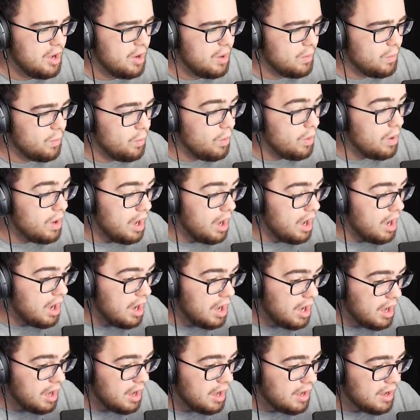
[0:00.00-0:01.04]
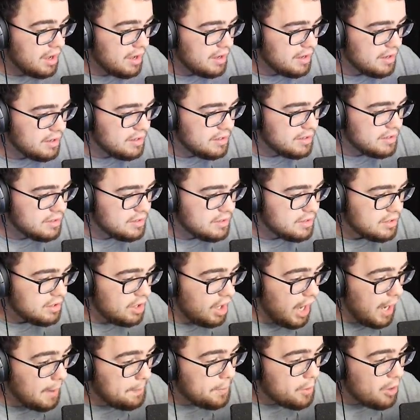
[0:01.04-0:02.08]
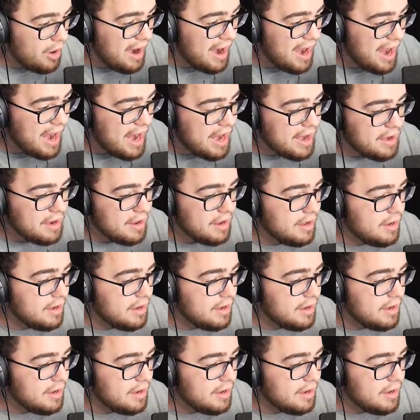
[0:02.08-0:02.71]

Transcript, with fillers: Whoa! Upgrade!